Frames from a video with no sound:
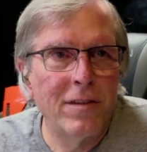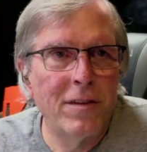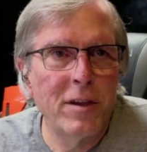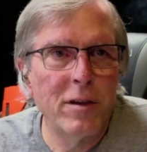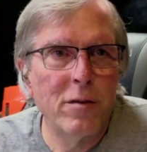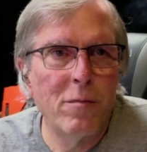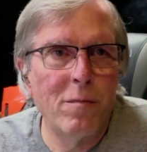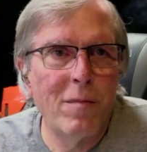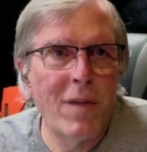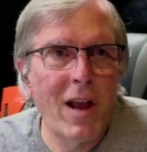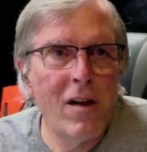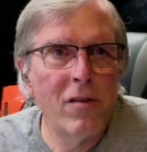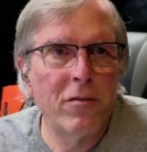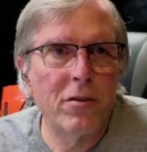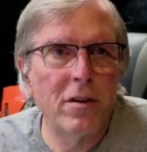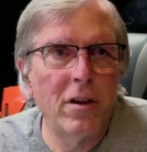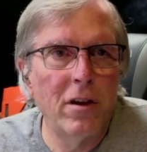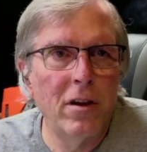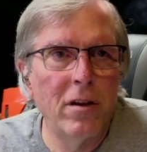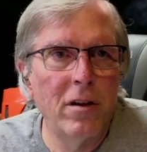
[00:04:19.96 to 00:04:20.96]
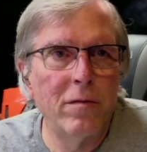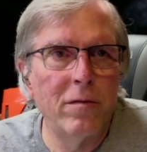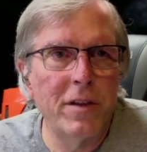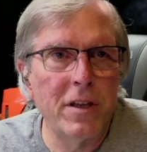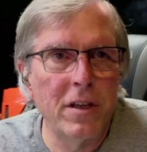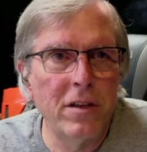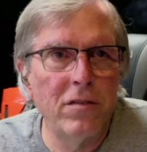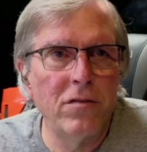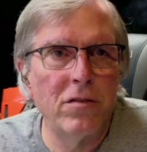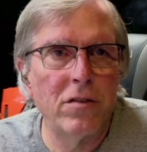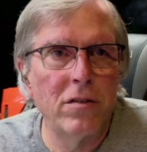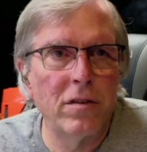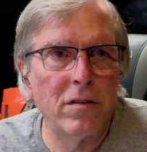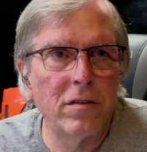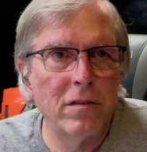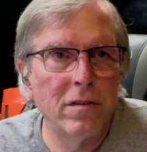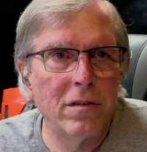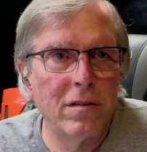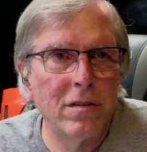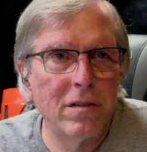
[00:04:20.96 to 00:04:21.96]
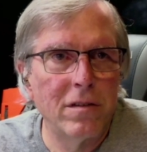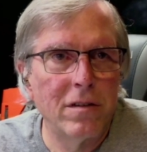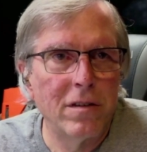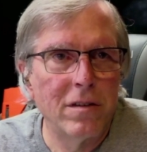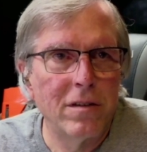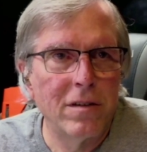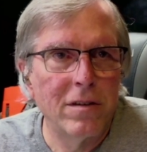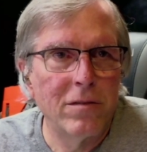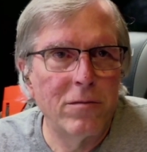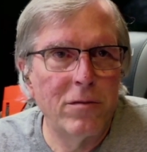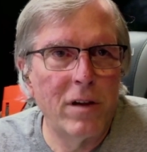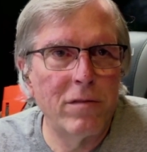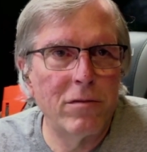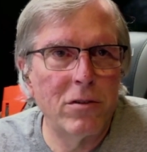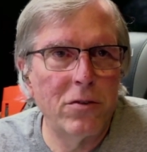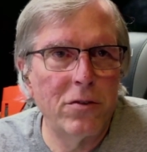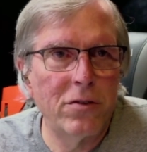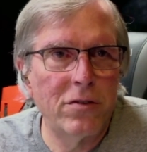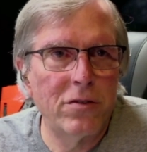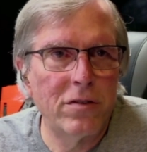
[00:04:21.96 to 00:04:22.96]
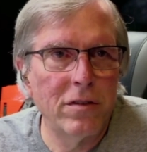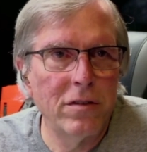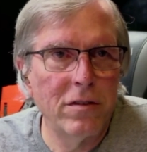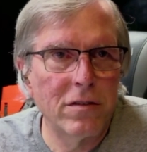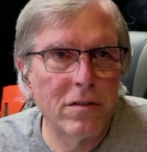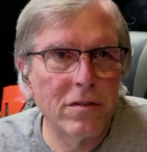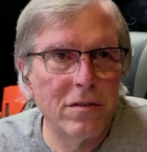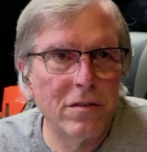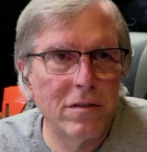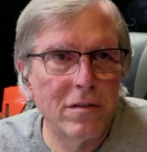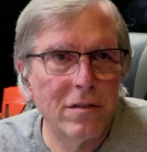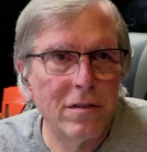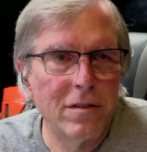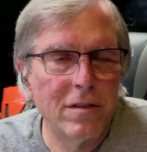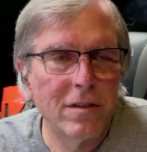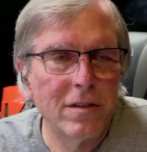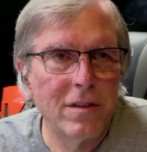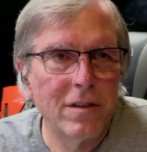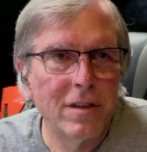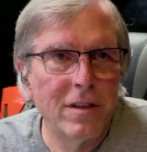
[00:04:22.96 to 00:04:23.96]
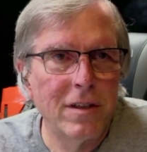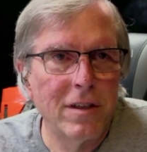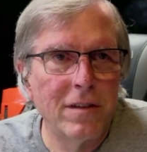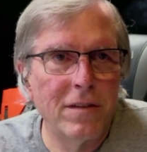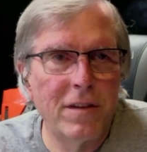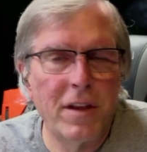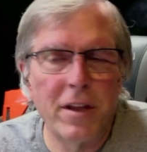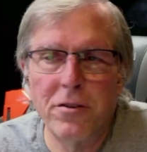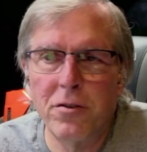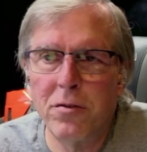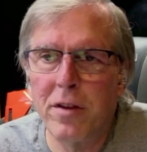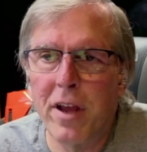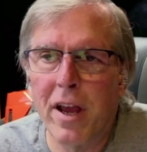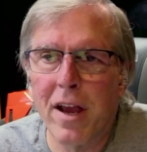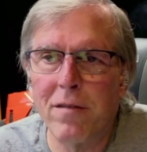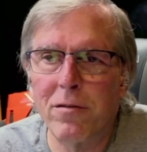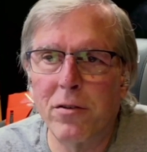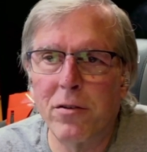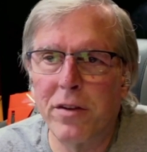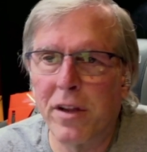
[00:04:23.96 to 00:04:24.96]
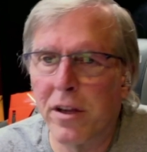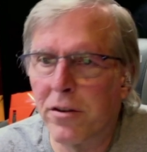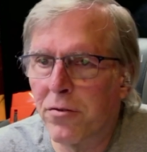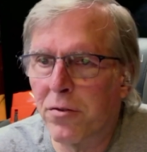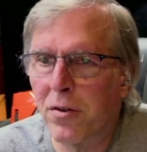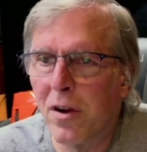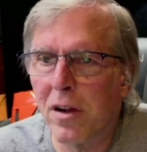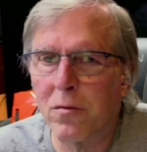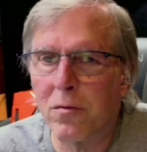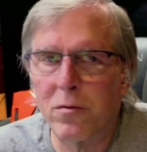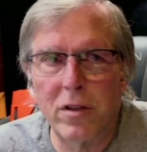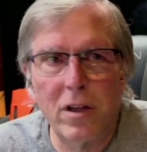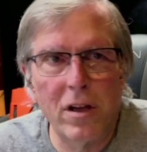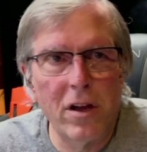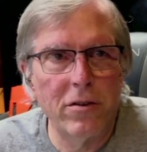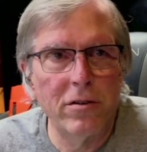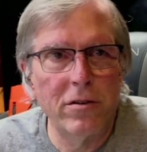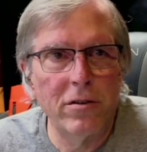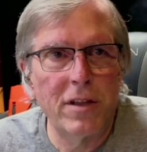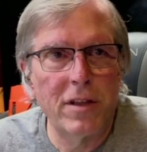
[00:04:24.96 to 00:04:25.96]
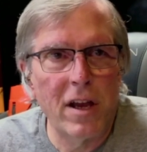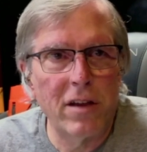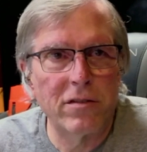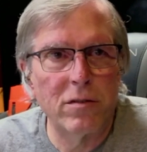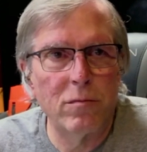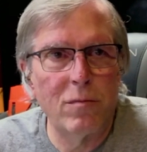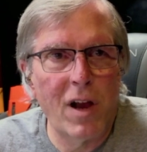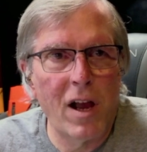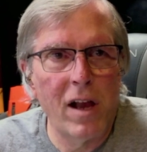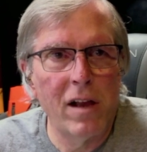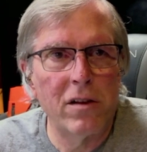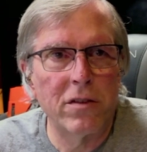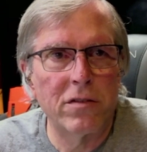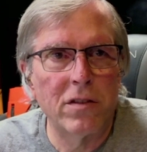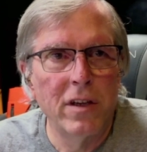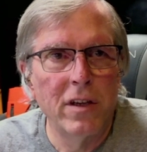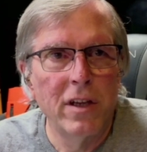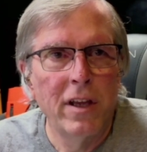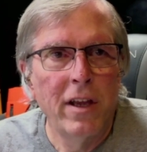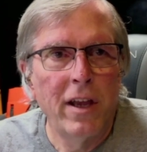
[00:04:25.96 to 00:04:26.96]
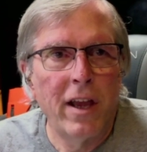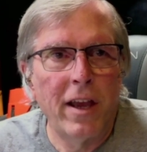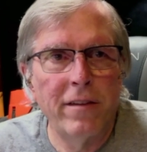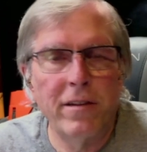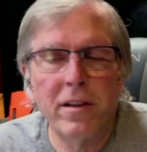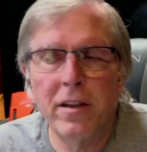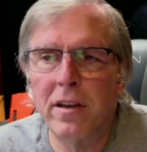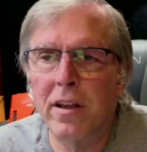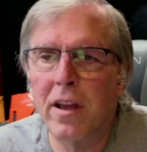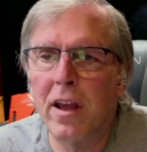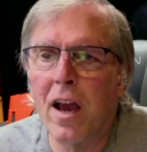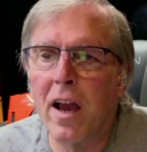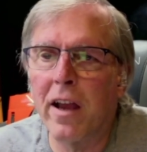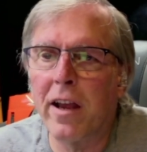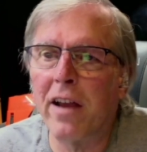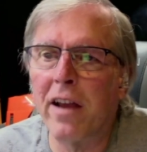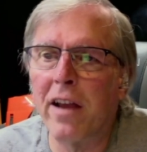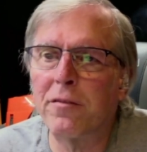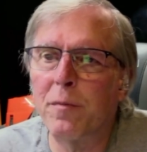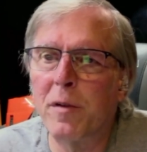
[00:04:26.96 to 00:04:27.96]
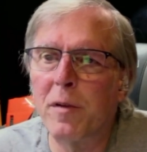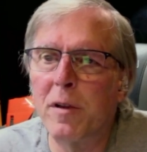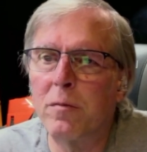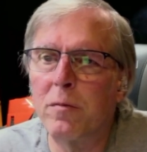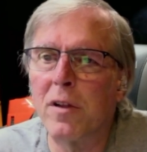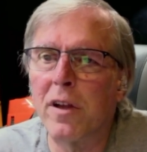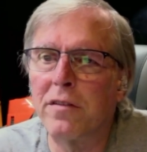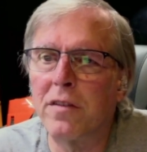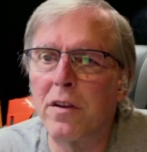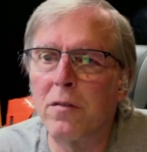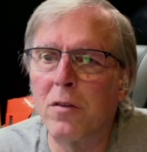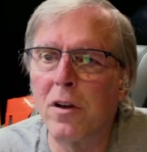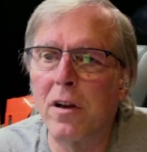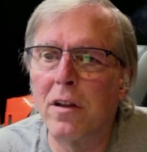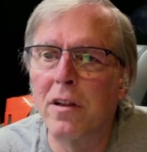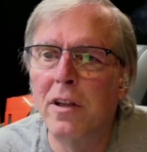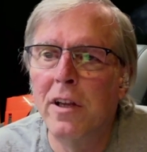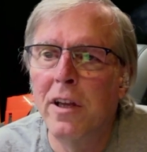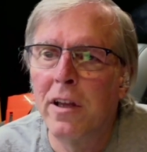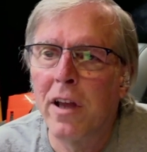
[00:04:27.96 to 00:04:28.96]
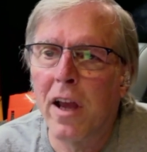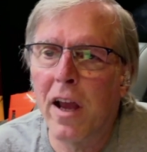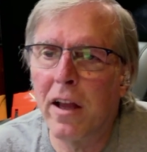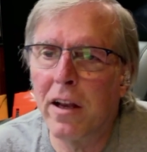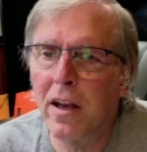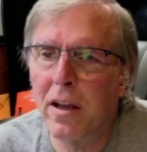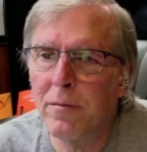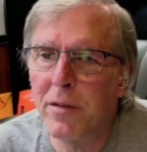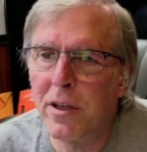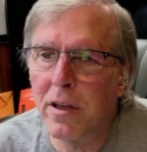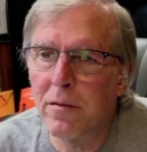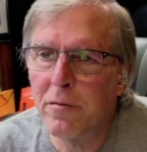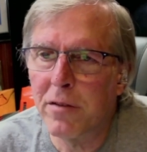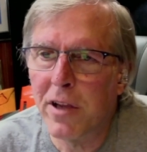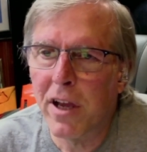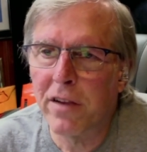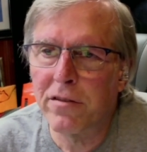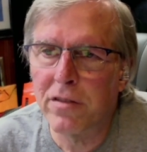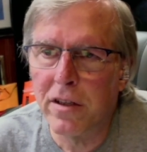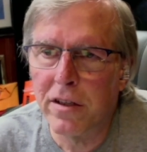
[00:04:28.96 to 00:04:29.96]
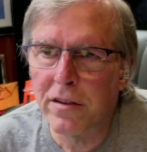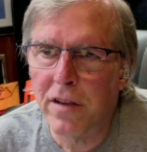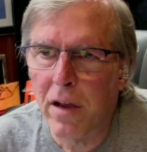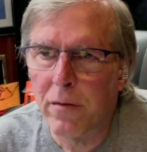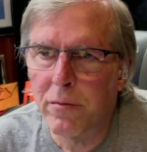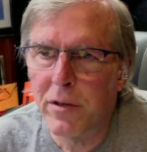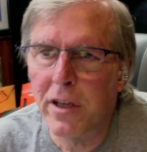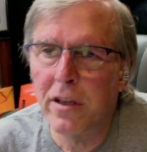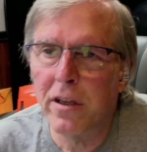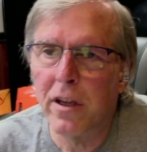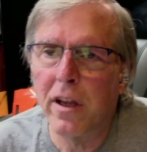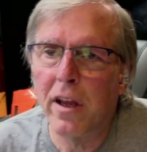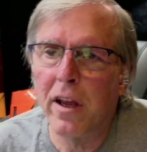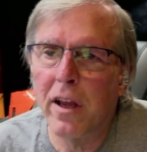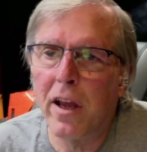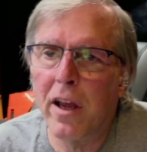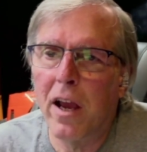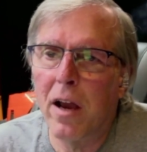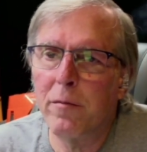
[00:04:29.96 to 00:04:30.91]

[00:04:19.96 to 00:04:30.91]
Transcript: the amount of engine revolutions than you'd have on that truck with 100,000 miles. And then I ask people, I say, well, let me ask you this: how many